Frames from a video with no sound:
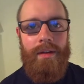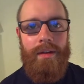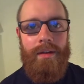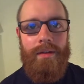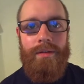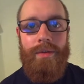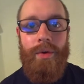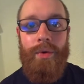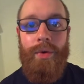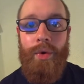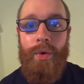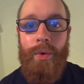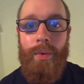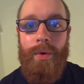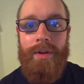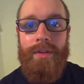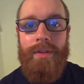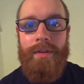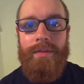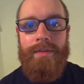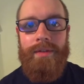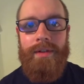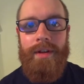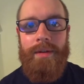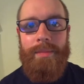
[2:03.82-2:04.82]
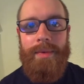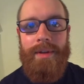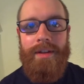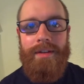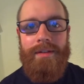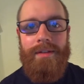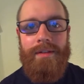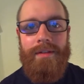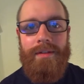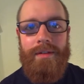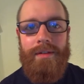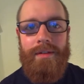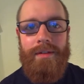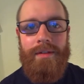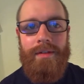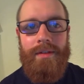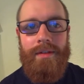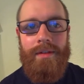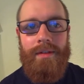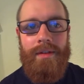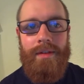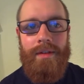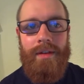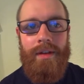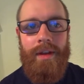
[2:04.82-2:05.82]
So who were the Philippians?
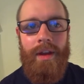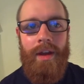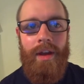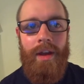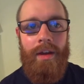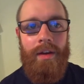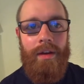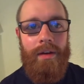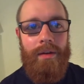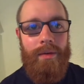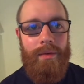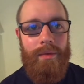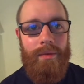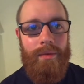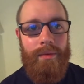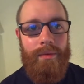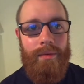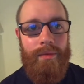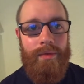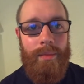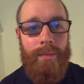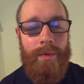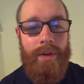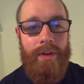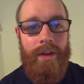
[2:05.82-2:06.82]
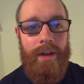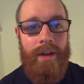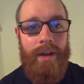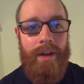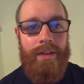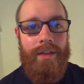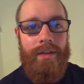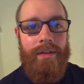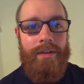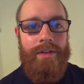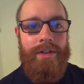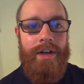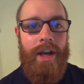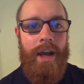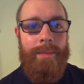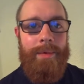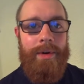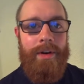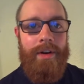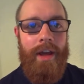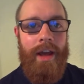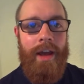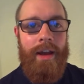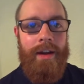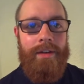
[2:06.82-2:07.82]
From looking at this chapter
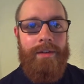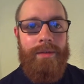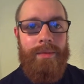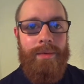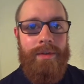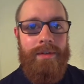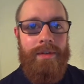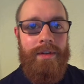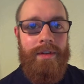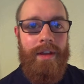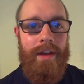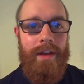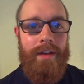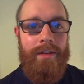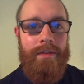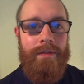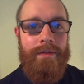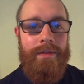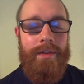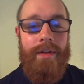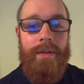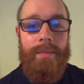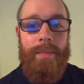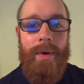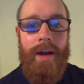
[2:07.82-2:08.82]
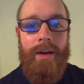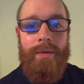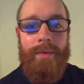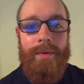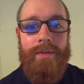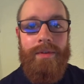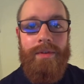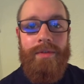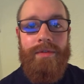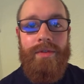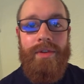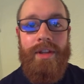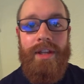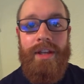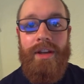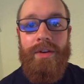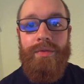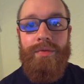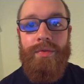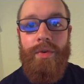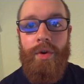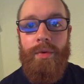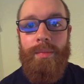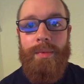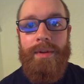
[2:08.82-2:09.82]
in Acts, we see that Philippi was a leading
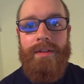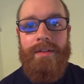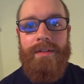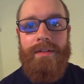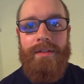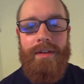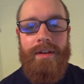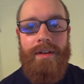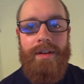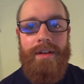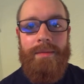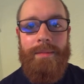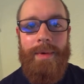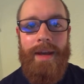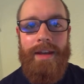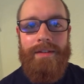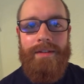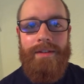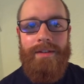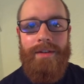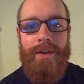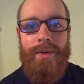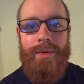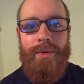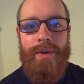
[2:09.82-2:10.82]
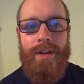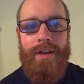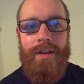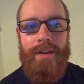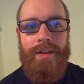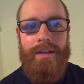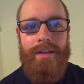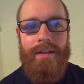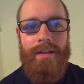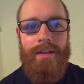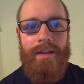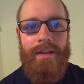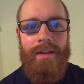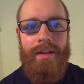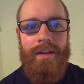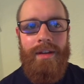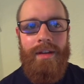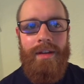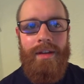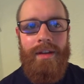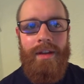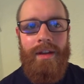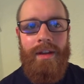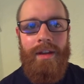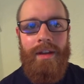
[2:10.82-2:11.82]
Roman city in Macedonia.
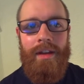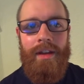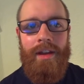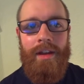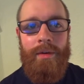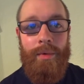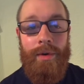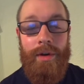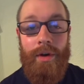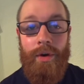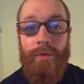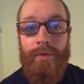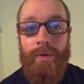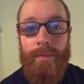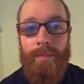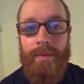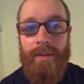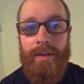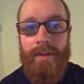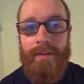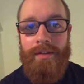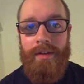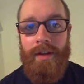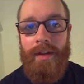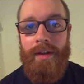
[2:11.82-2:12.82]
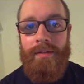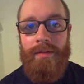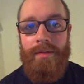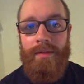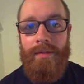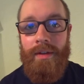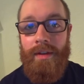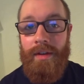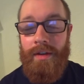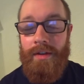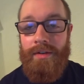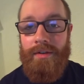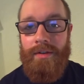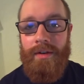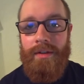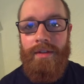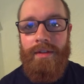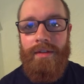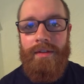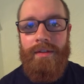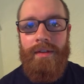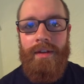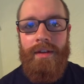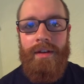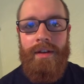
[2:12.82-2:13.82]
And we know from this and the history of the
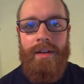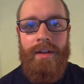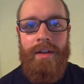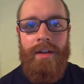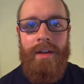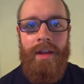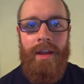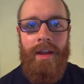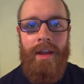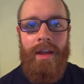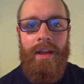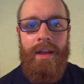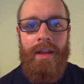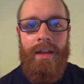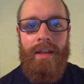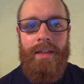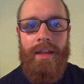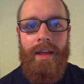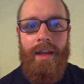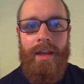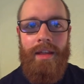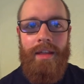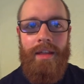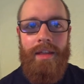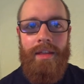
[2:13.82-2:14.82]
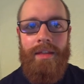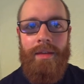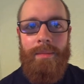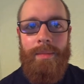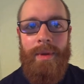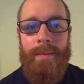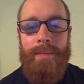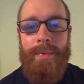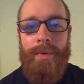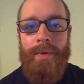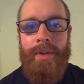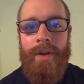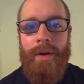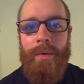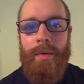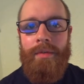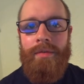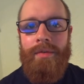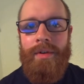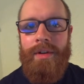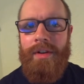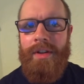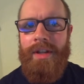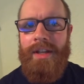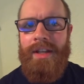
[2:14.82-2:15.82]
city that the people there were
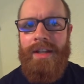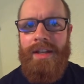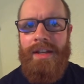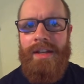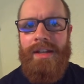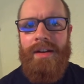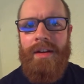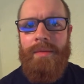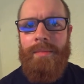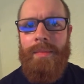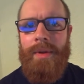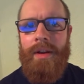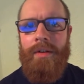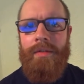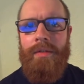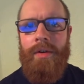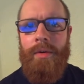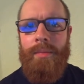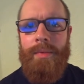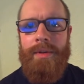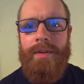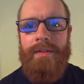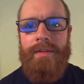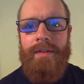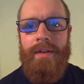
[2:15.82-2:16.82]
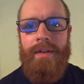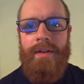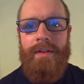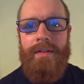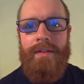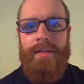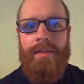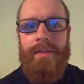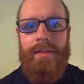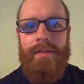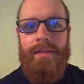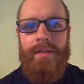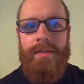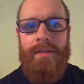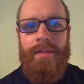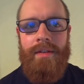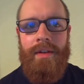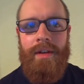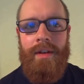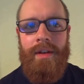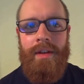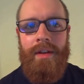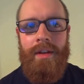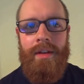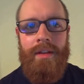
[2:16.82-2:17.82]
really keen on being Roman citizens.
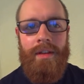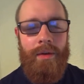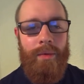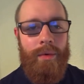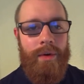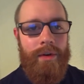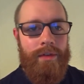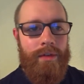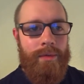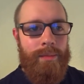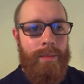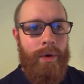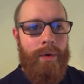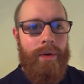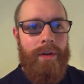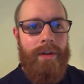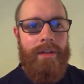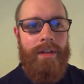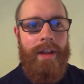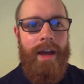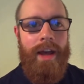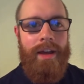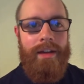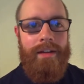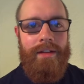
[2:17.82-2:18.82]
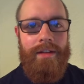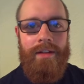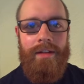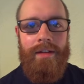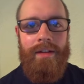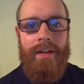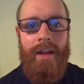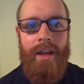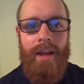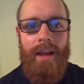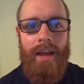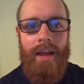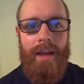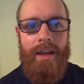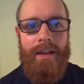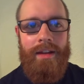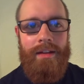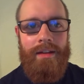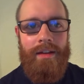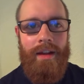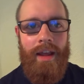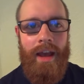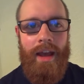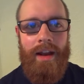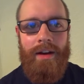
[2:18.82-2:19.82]
They would have spoken Latin
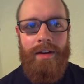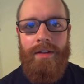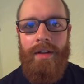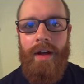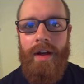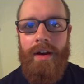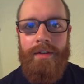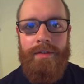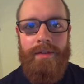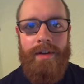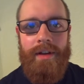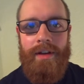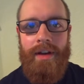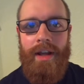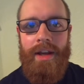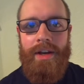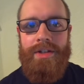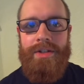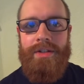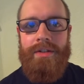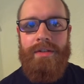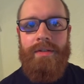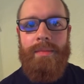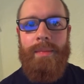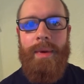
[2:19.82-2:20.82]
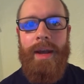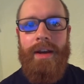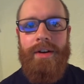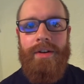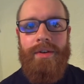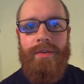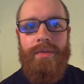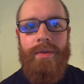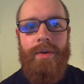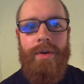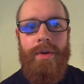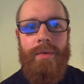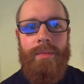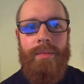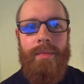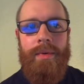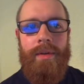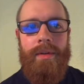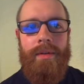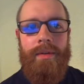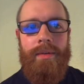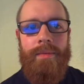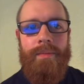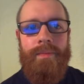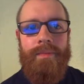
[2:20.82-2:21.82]
and had a lot of connections back to Rome.
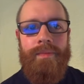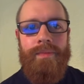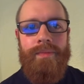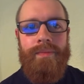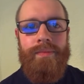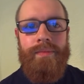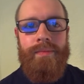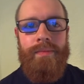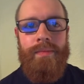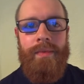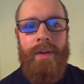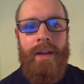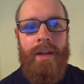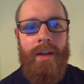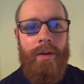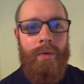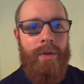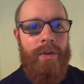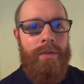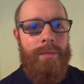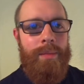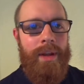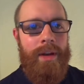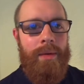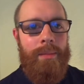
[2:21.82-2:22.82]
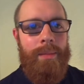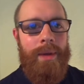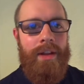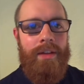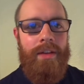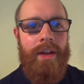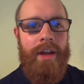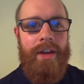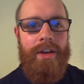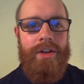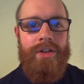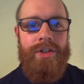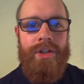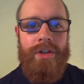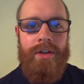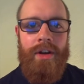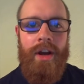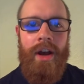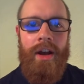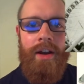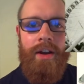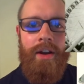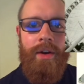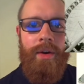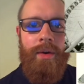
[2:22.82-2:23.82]
It would have been a bit like
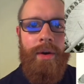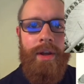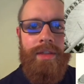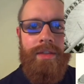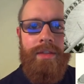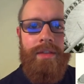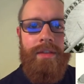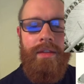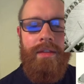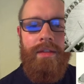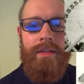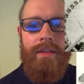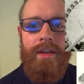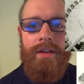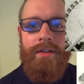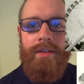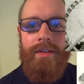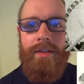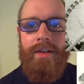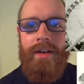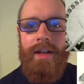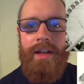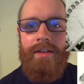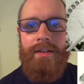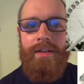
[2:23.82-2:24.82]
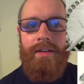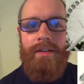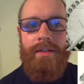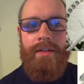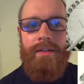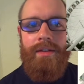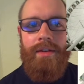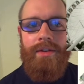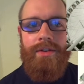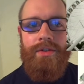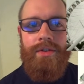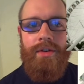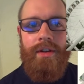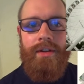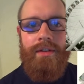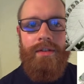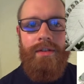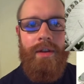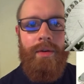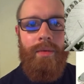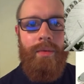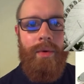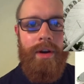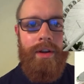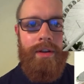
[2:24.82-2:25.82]
Chicago at the end of the 19th century, as
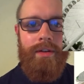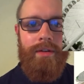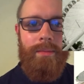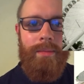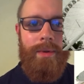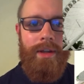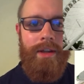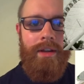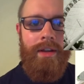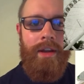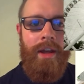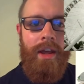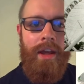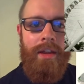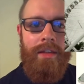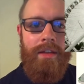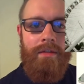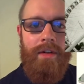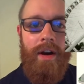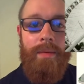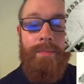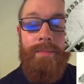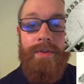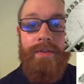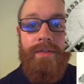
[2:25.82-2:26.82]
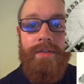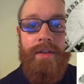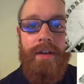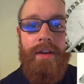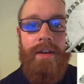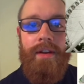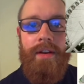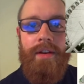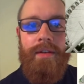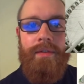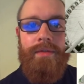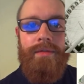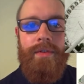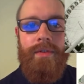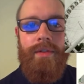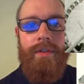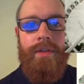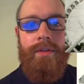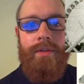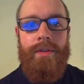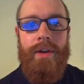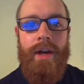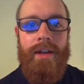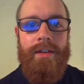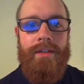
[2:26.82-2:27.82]
they wanted to be the representative for the
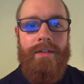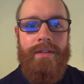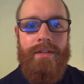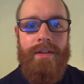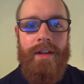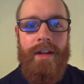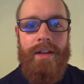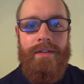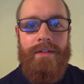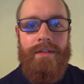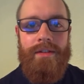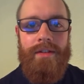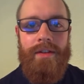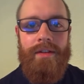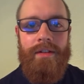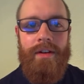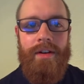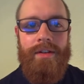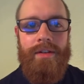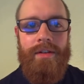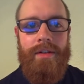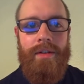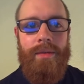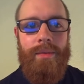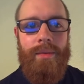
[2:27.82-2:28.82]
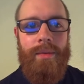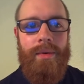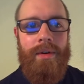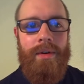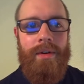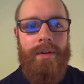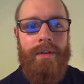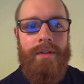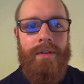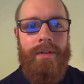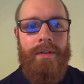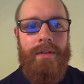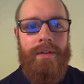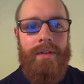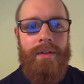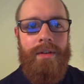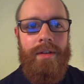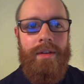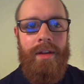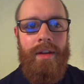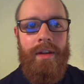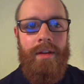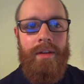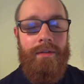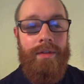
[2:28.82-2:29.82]
United States to the rest of the world.
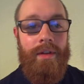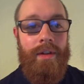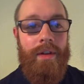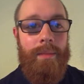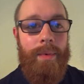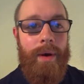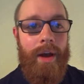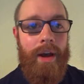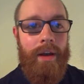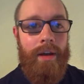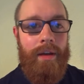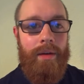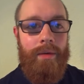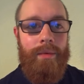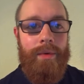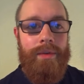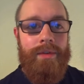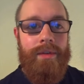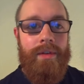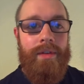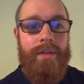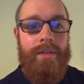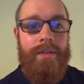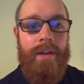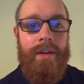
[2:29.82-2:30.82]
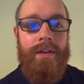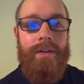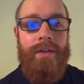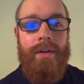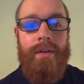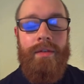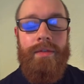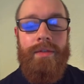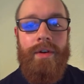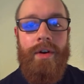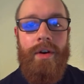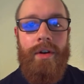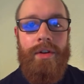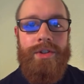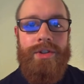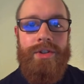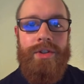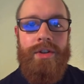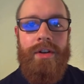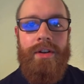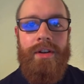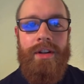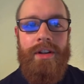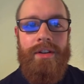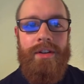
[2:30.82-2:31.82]
Philippi was a center of culture
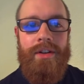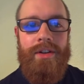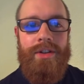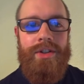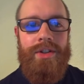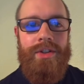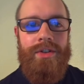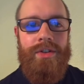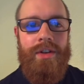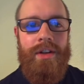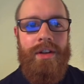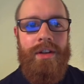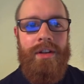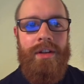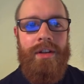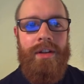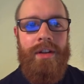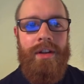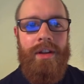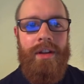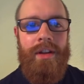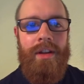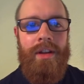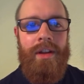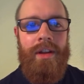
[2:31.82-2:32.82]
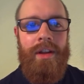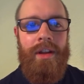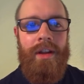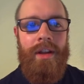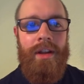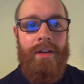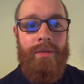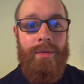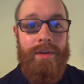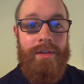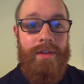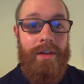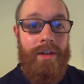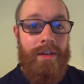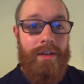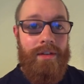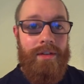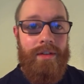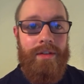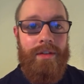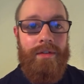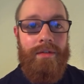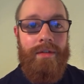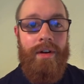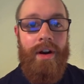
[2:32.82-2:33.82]
and industry, and we see this
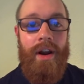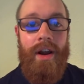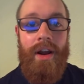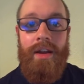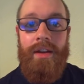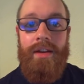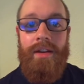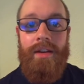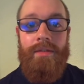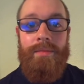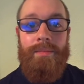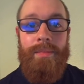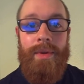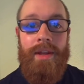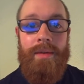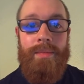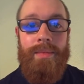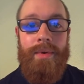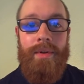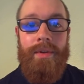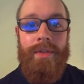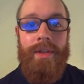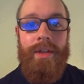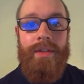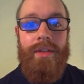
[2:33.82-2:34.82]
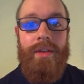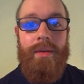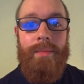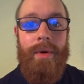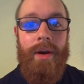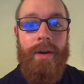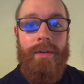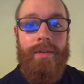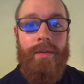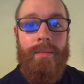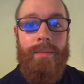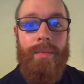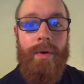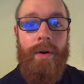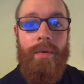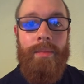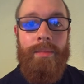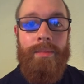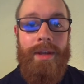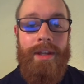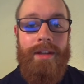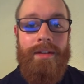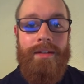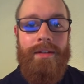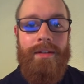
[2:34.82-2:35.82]
in the variety of people that the Apostle Paul
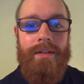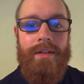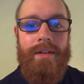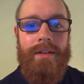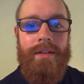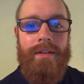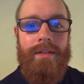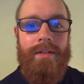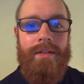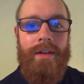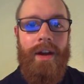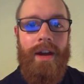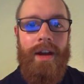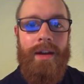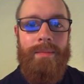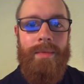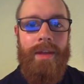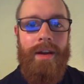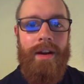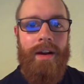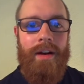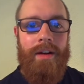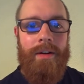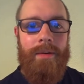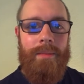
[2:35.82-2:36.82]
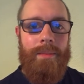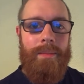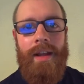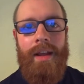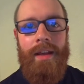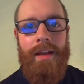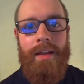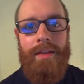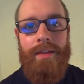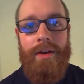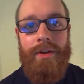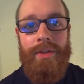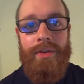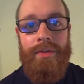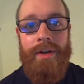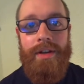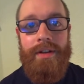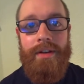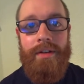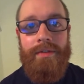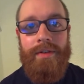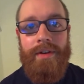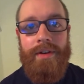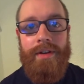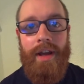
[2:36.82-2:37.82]
meets in his time there. There are three
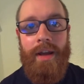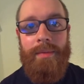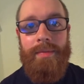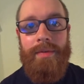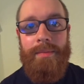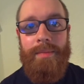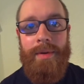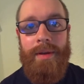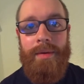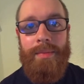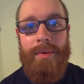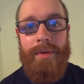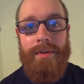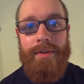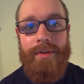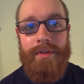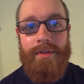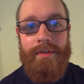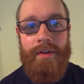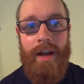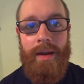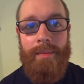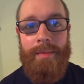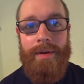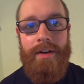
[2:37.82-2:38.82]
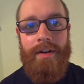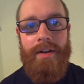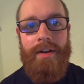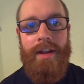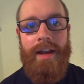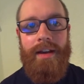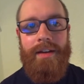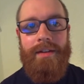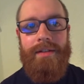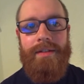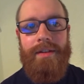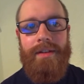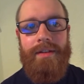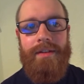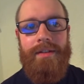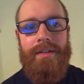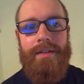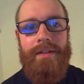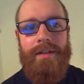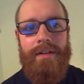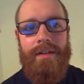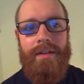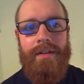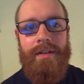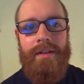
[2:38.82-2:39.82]
different types of people described here in Acts
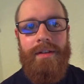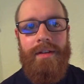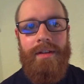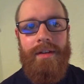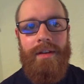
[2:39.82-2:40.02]
16.